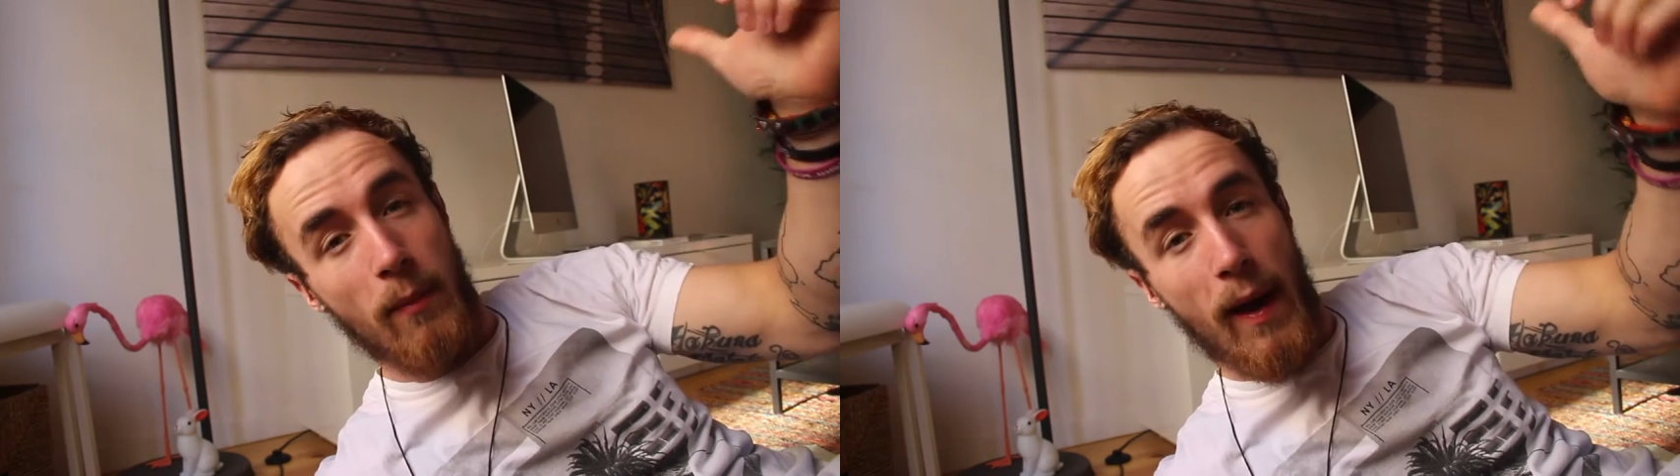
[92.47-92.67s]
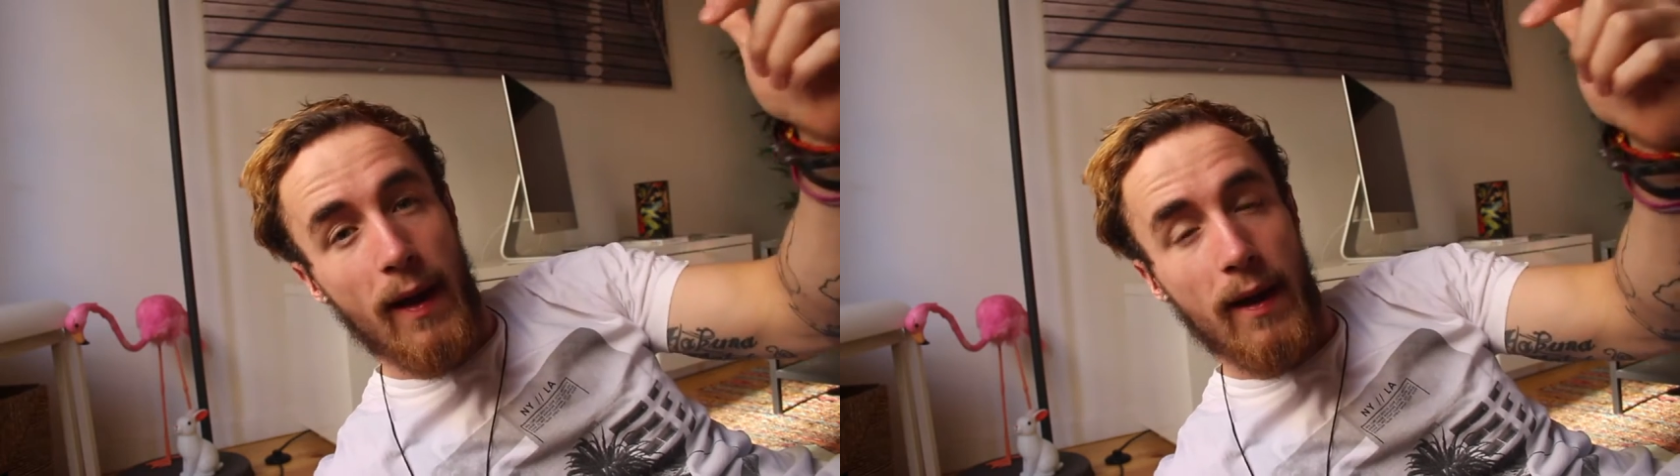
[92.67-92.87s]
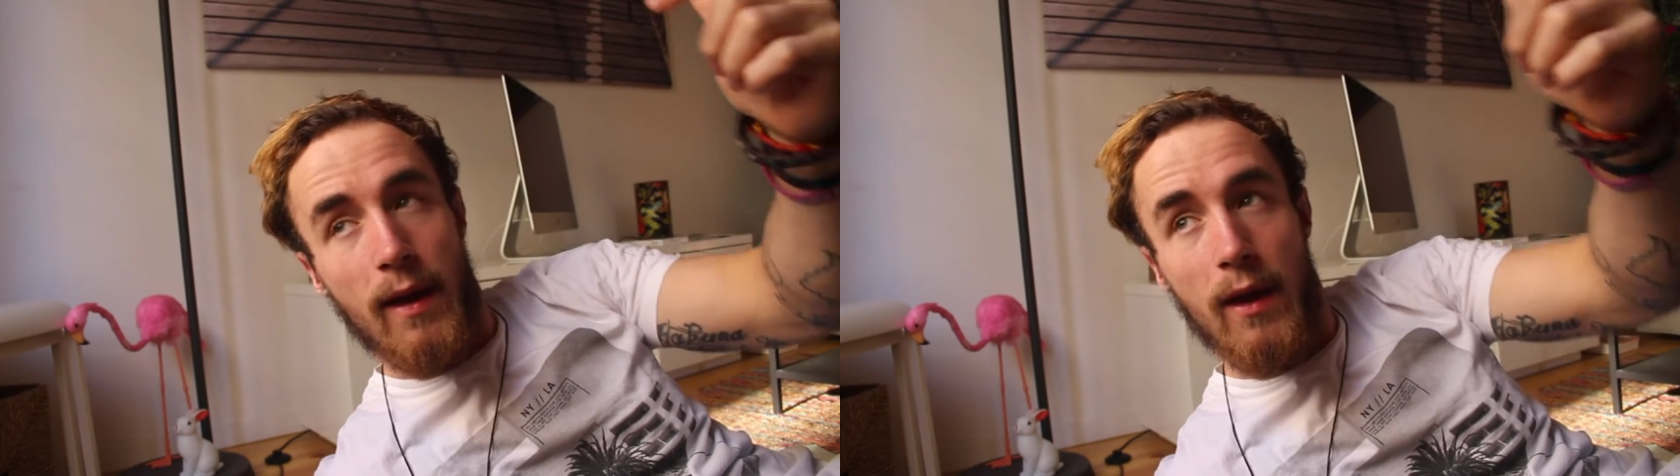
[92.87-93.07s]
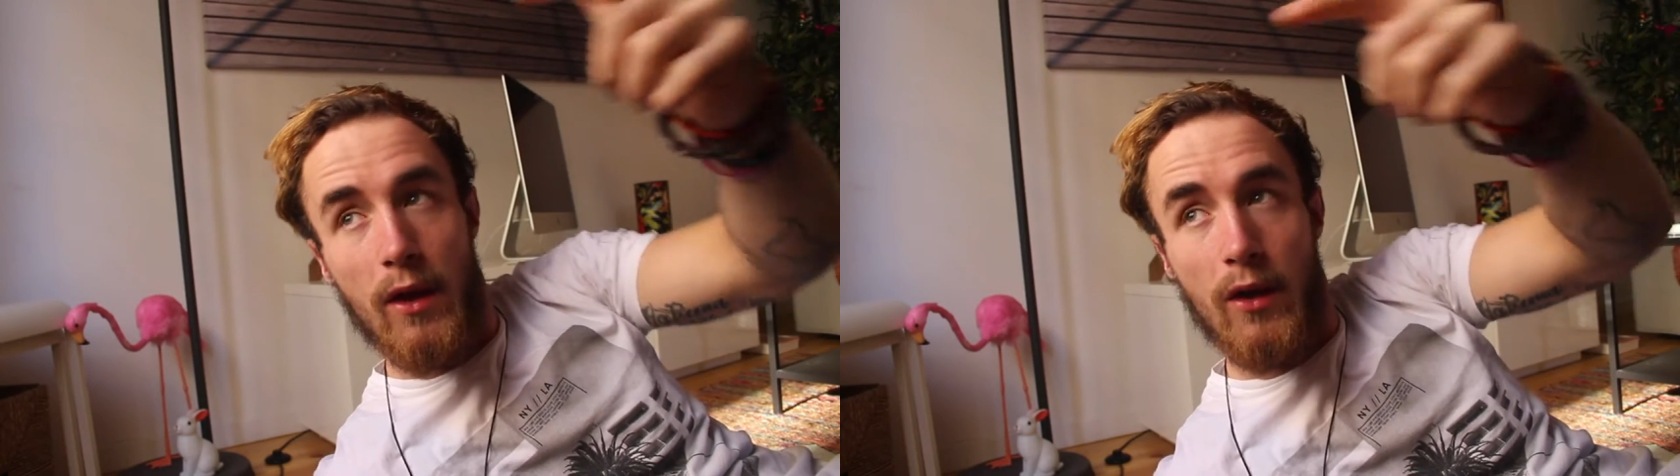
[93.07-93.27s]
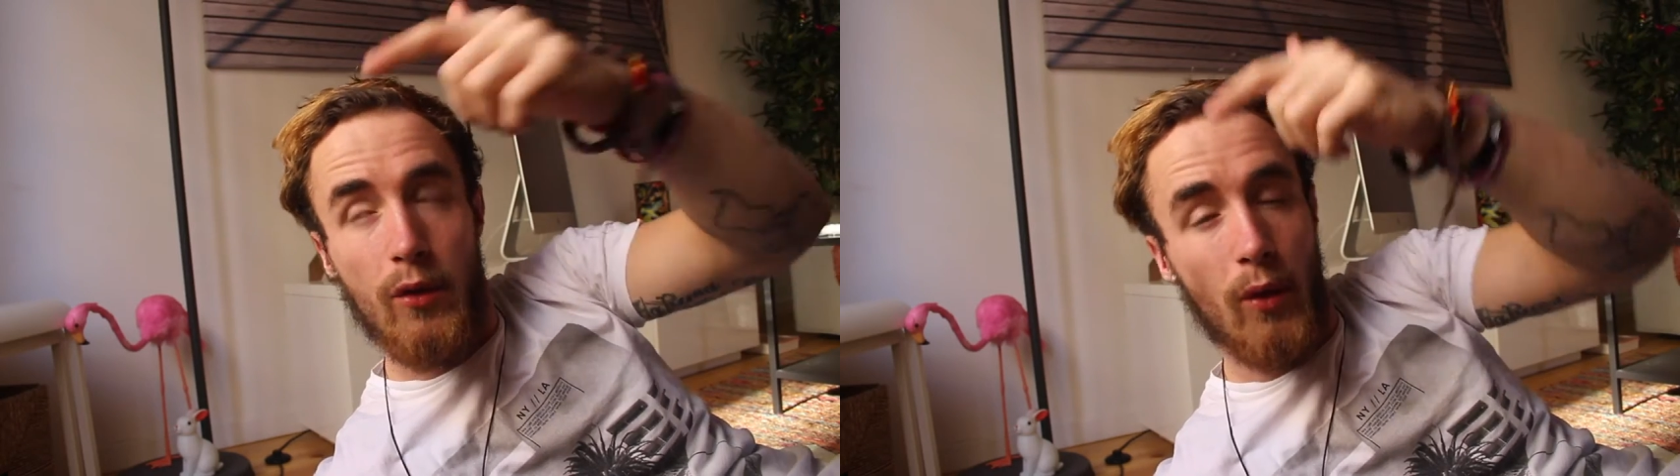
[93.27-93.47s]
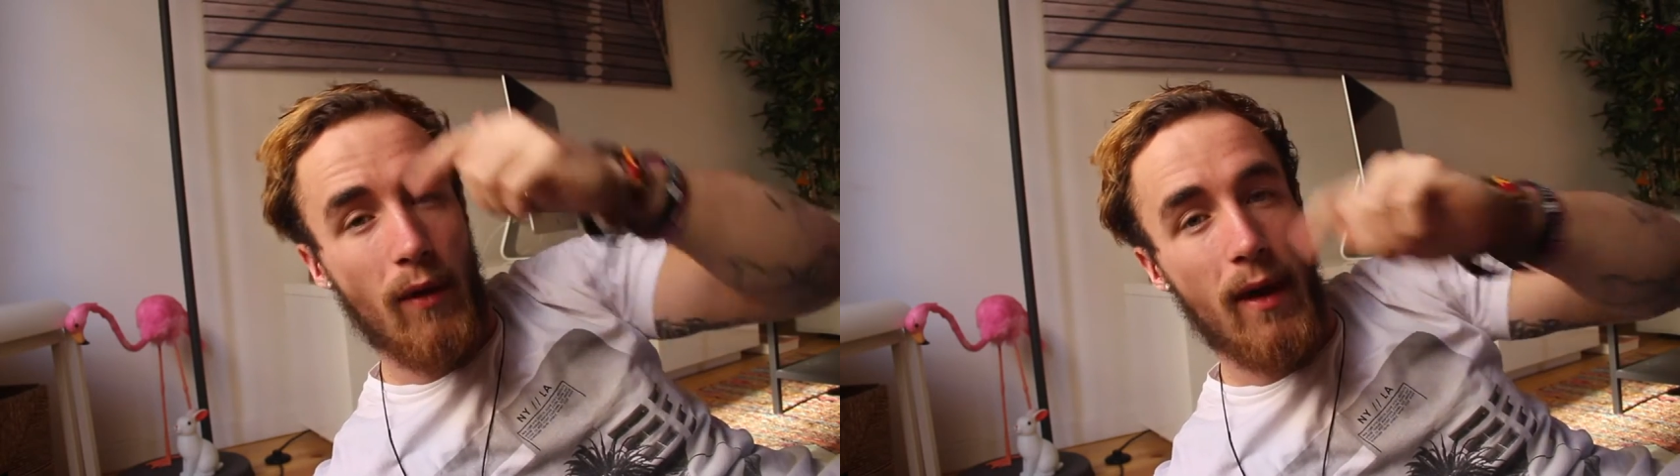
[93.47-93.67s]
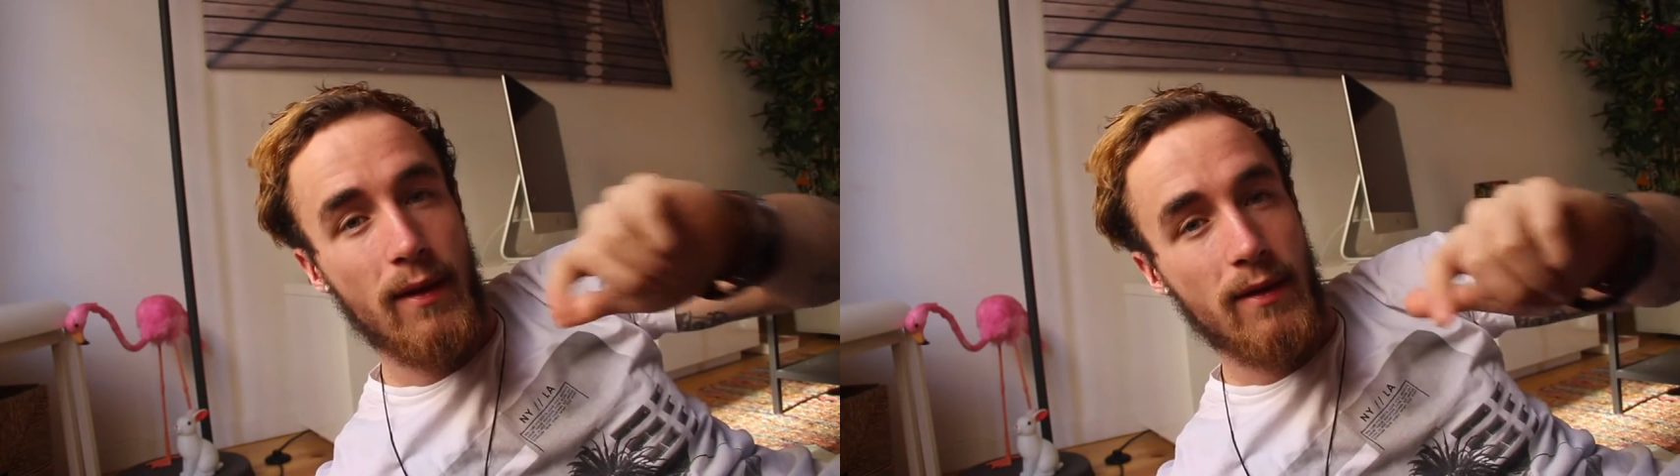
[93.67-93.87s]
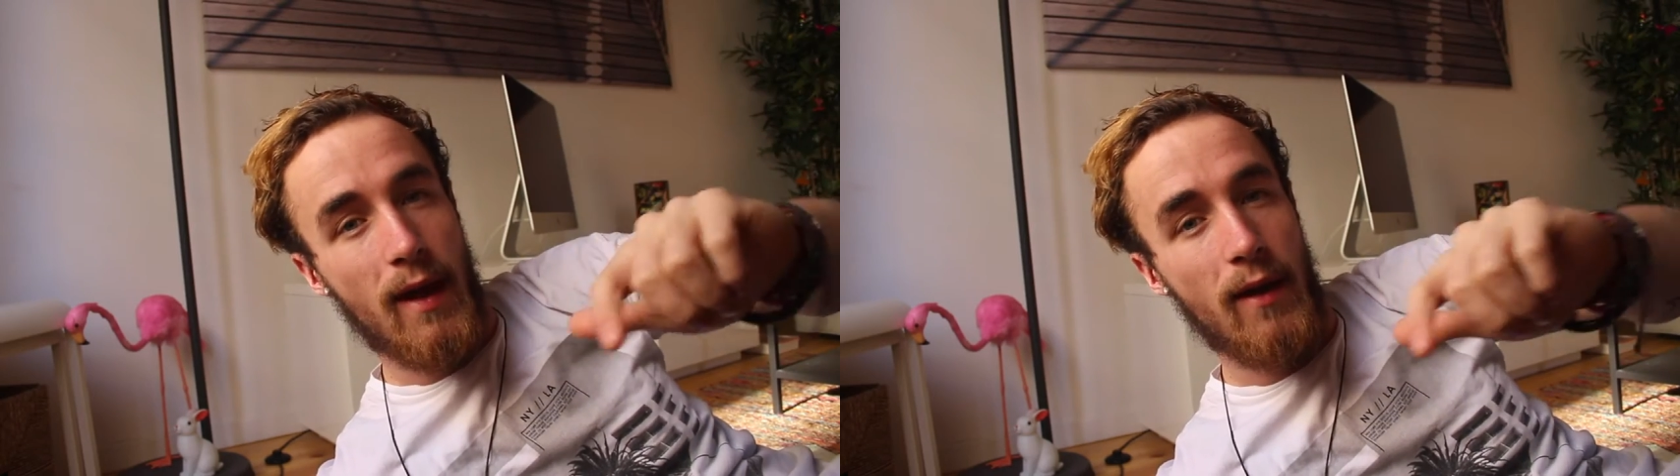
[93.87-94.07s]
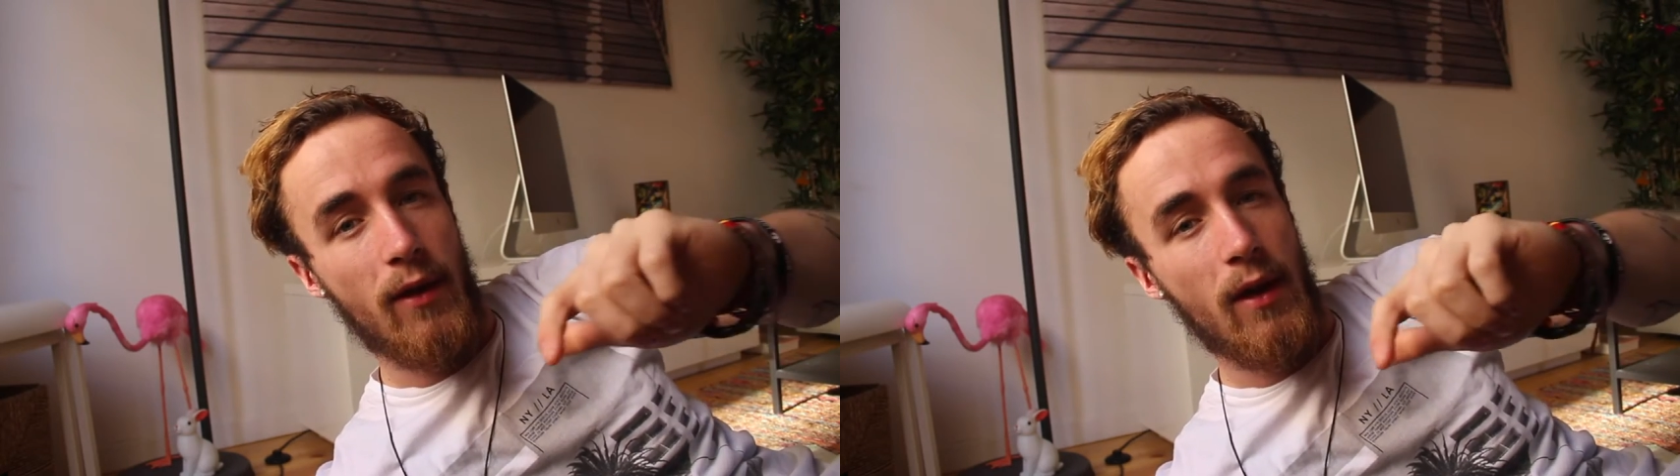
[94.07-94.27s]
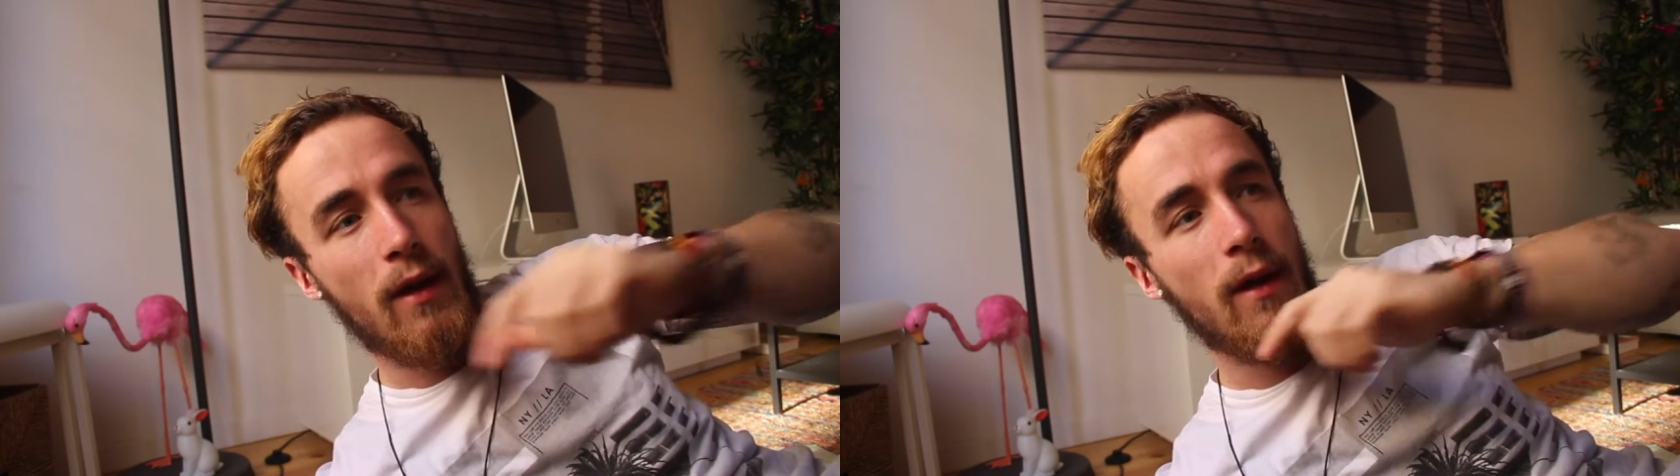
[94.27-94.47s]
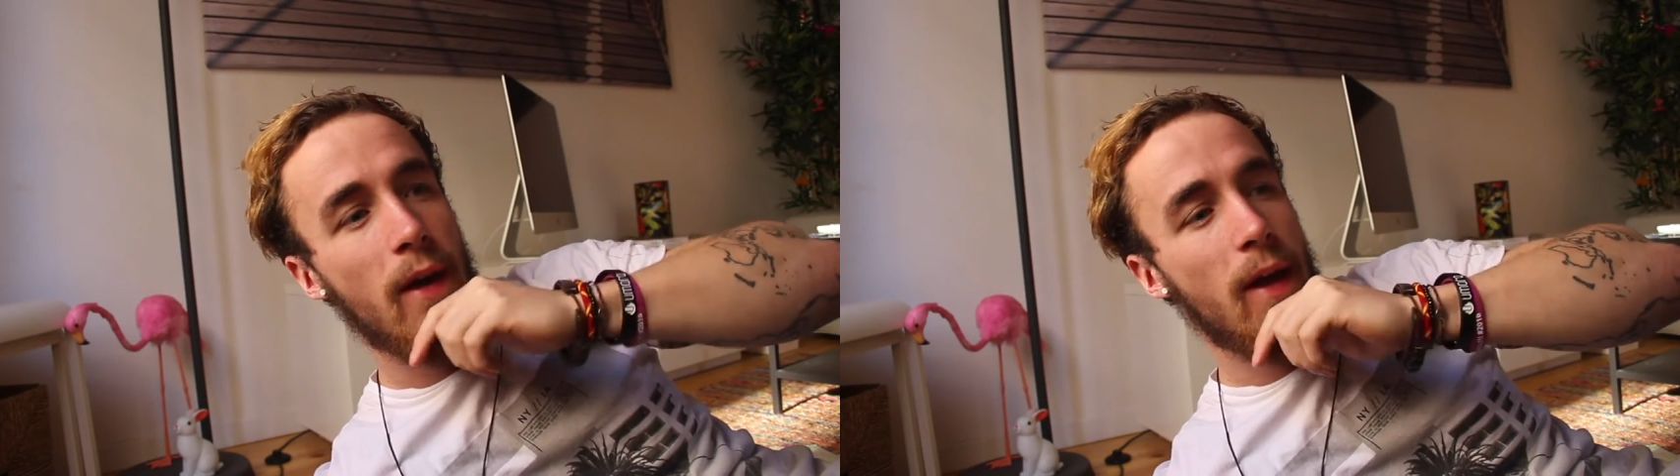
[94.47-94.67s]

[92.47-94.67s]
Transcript: back to around this area